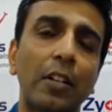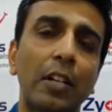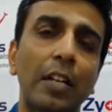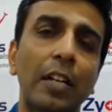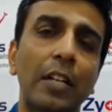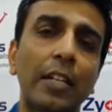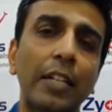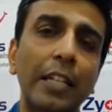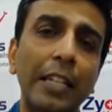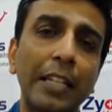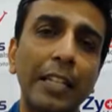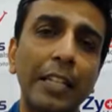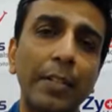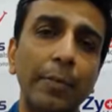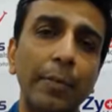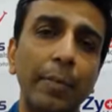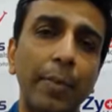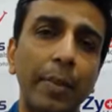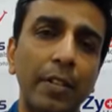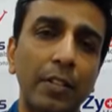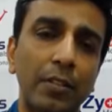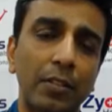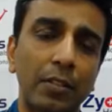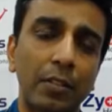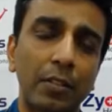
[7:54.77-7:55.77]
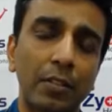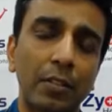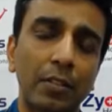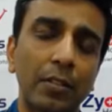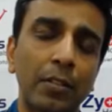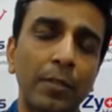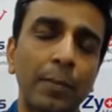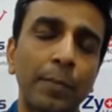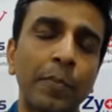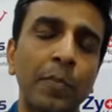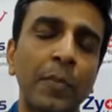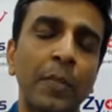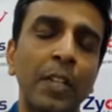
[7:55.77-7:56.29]
kill the person.
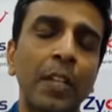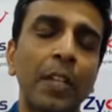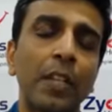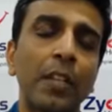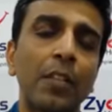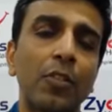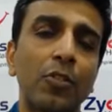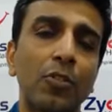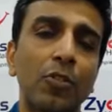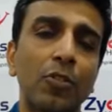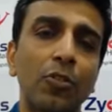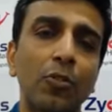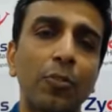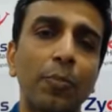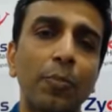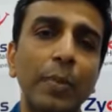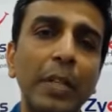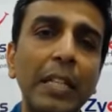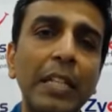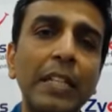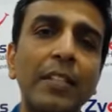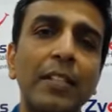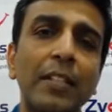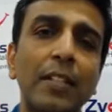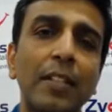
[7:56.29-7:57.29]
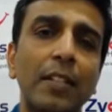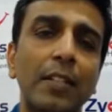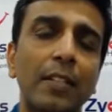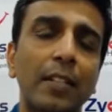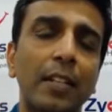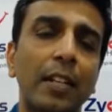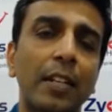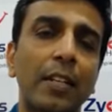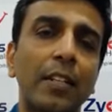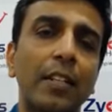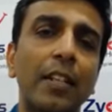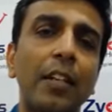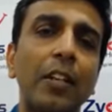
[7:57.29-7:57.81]
So please
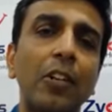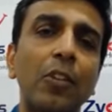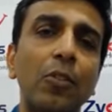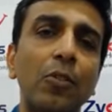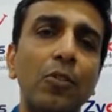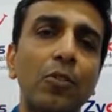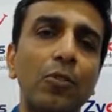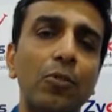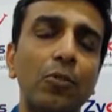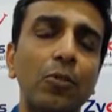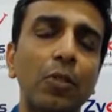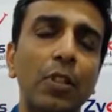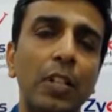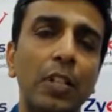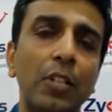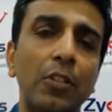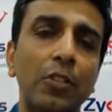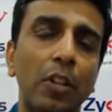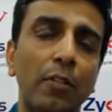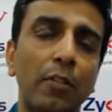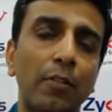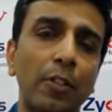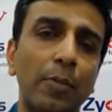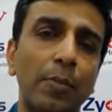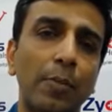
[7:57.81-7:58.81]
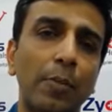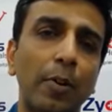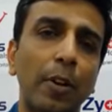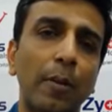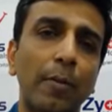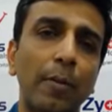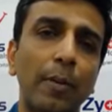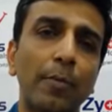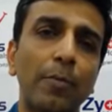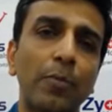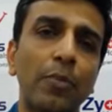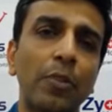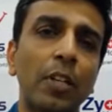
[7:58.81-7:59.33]
understand, the low sugar is always
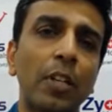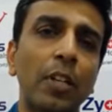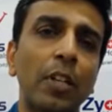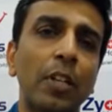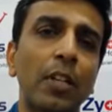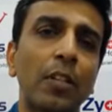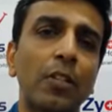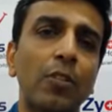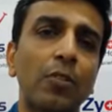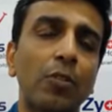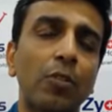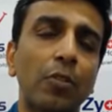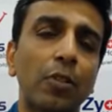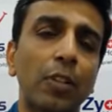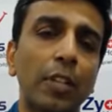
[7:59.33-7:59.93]
problems. So